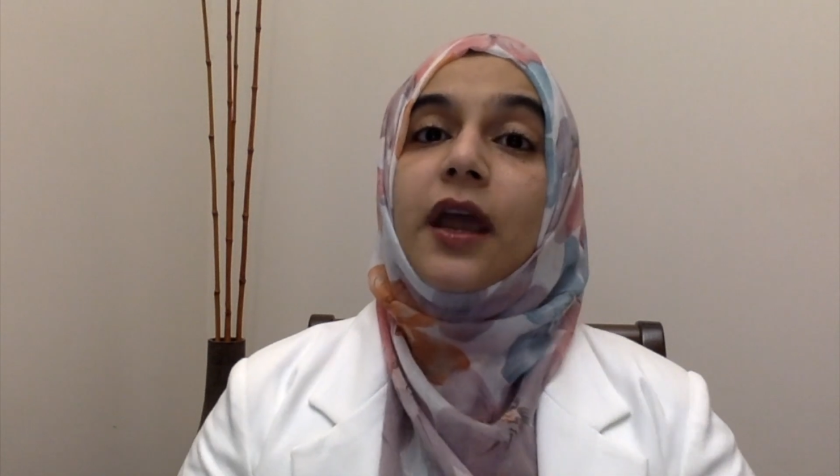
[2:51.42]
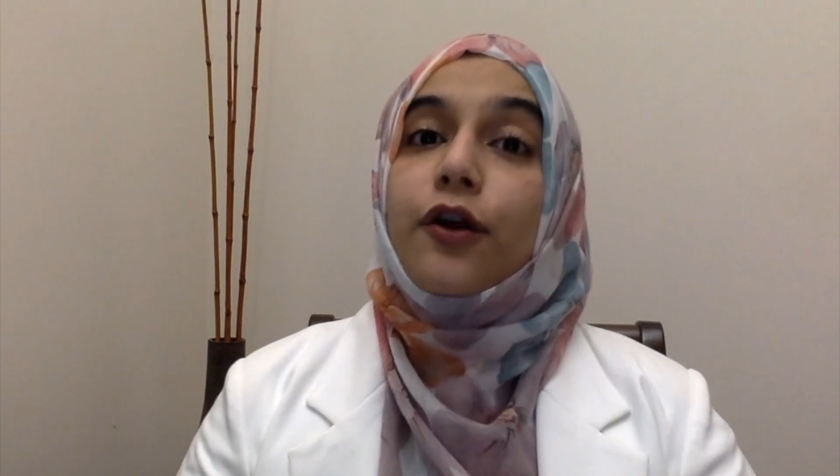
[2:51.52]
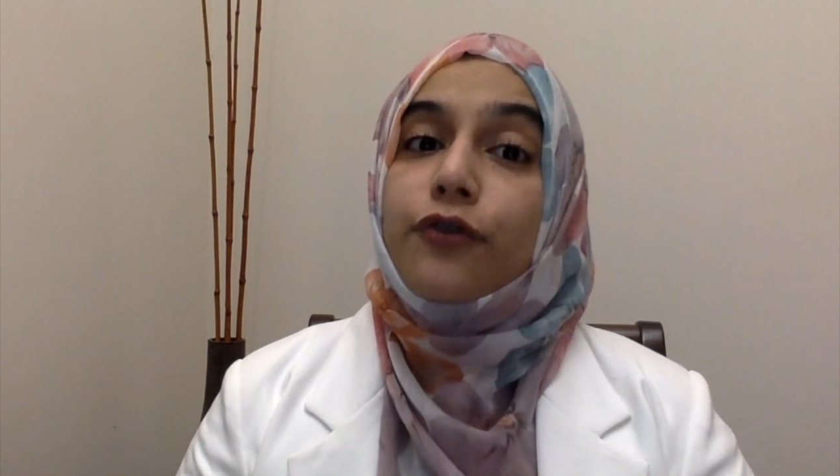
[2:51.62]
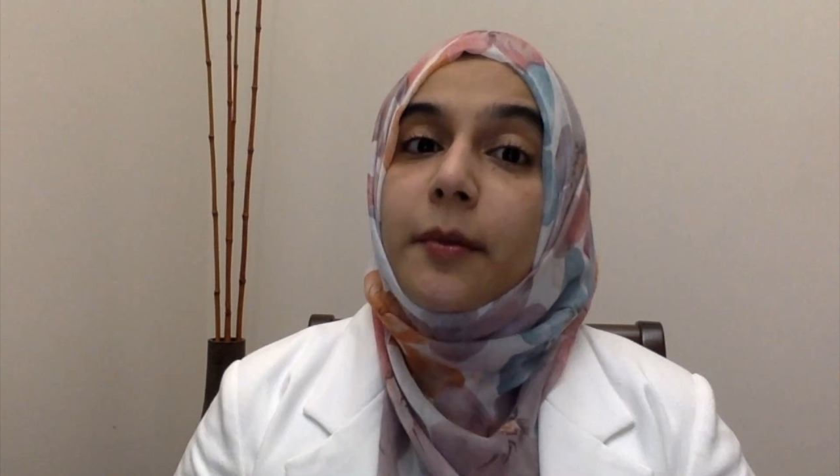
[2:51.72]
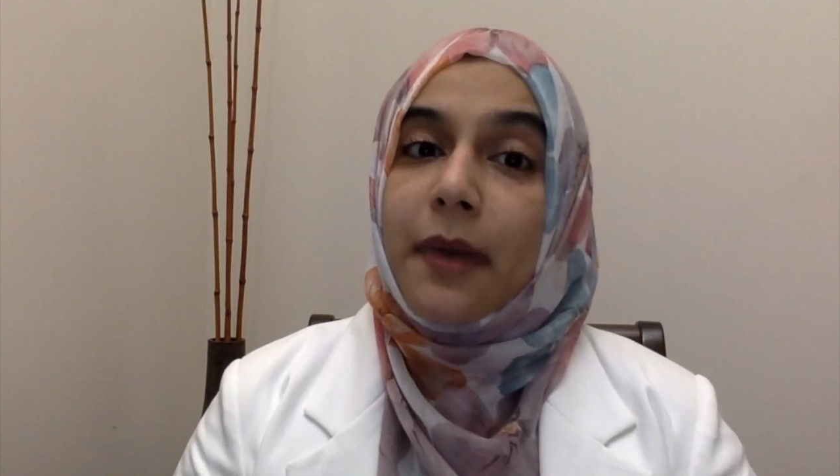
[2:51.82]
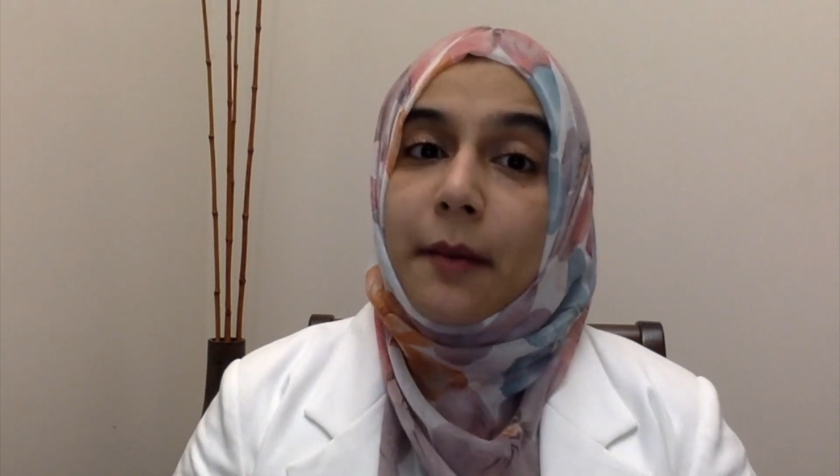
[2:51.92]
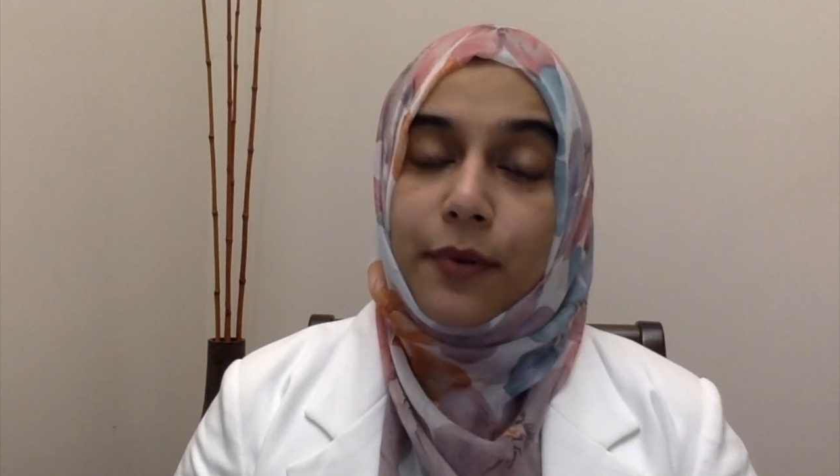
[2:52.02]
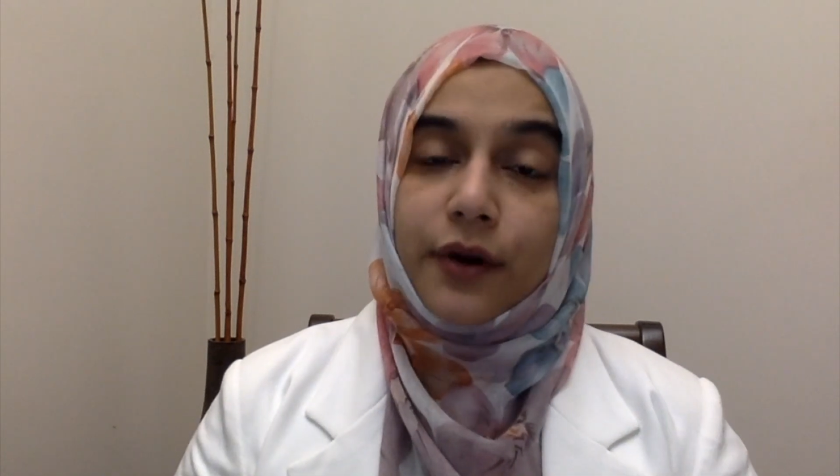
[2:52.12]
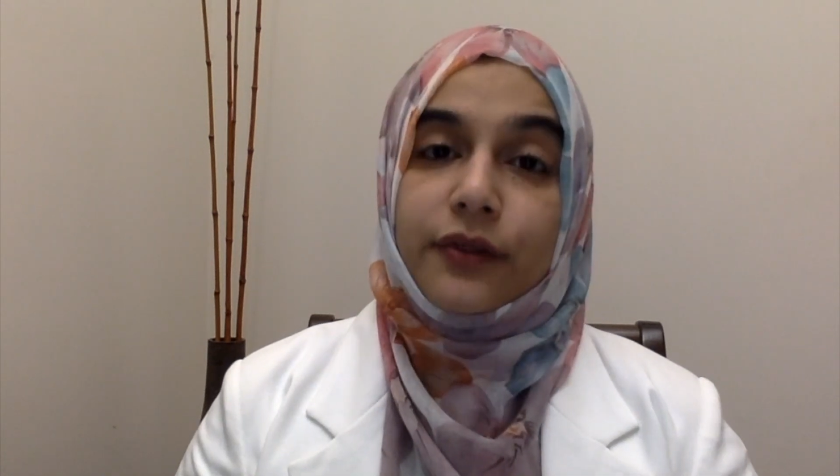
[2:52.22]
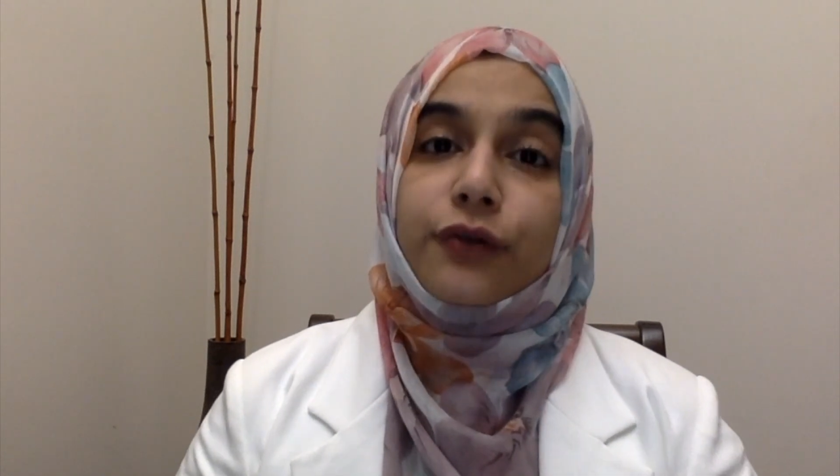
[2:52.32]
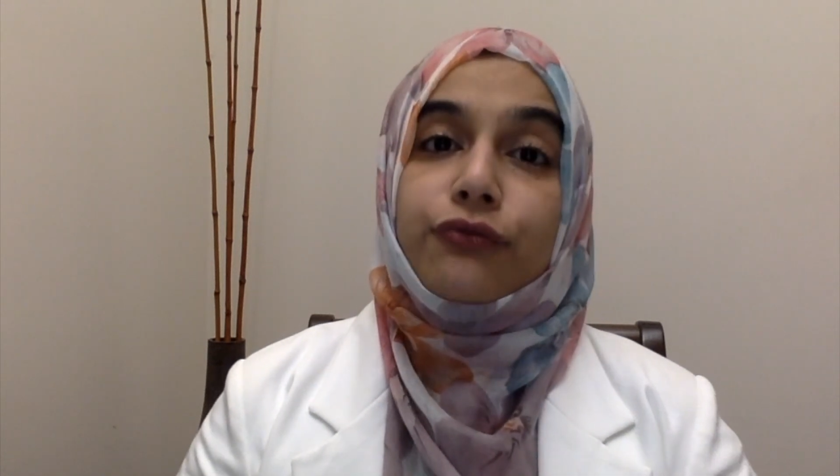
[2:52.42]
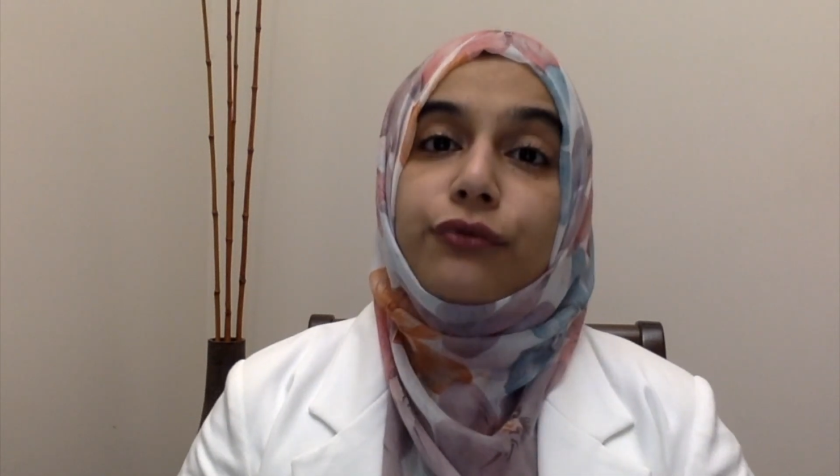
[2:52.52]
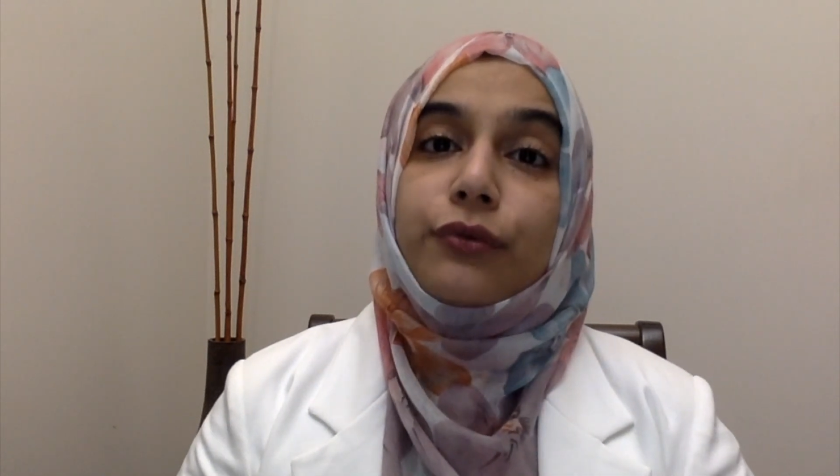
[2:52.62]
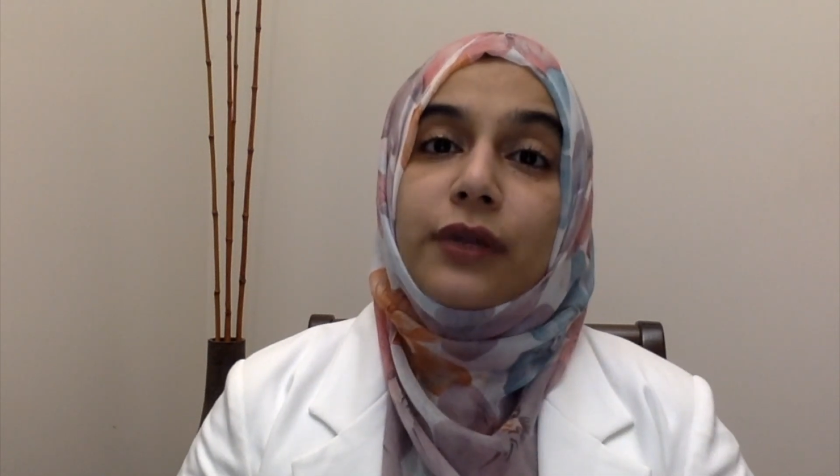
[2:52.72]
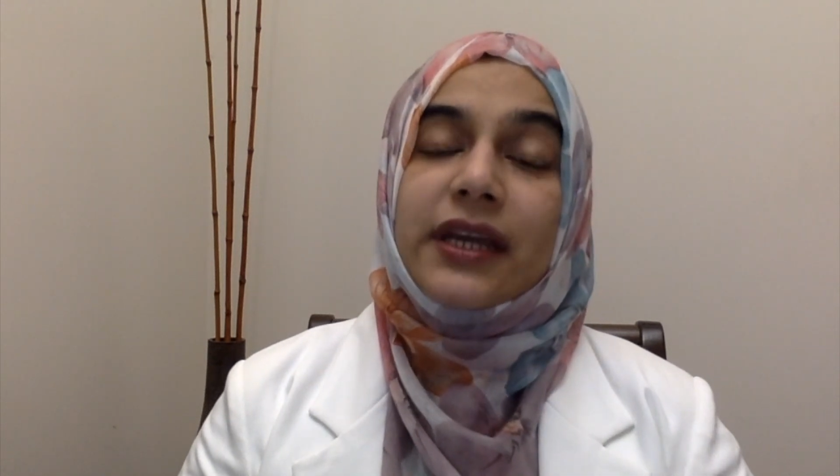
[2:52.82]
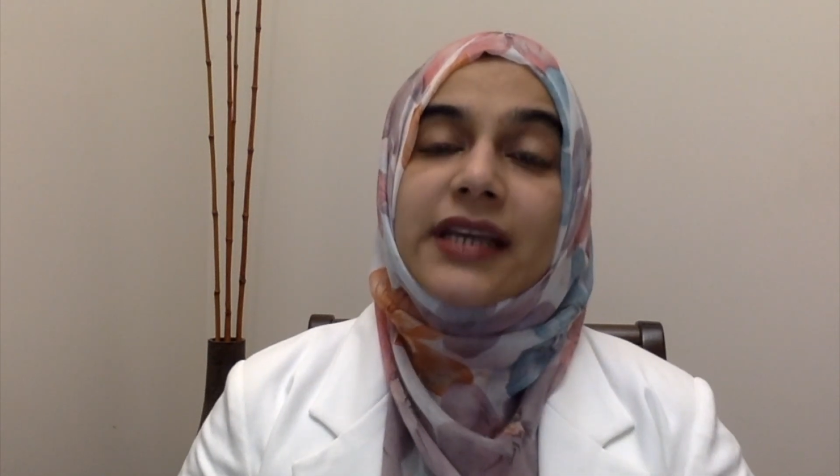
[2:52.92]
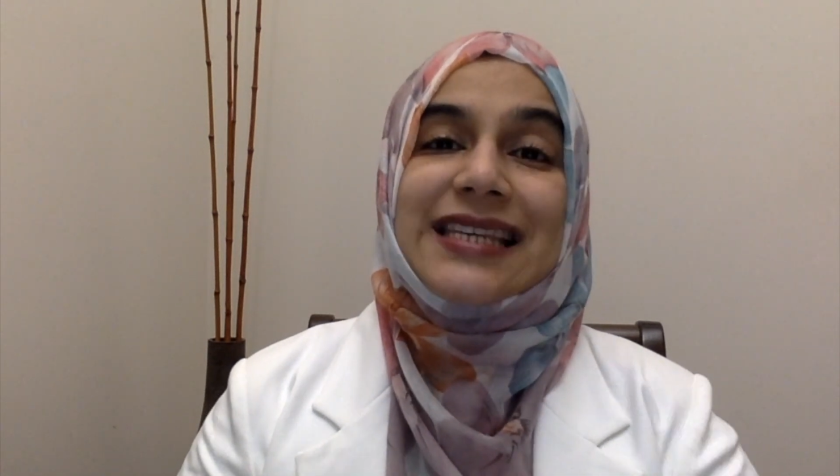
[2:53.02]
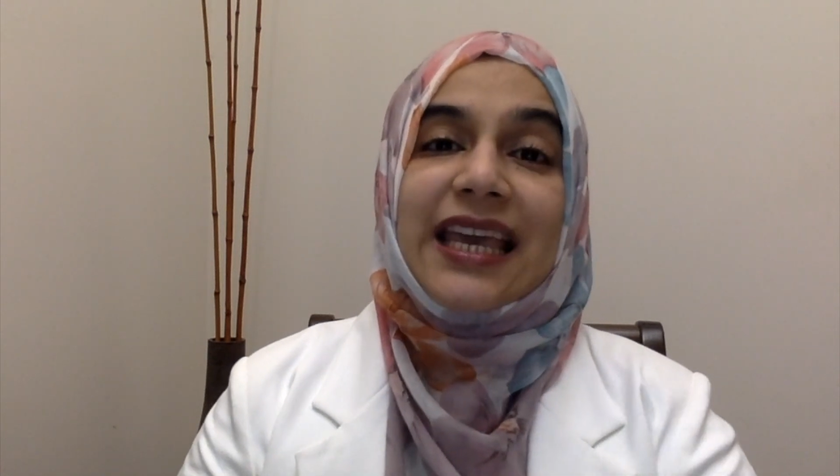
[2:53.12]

Remember, the rule is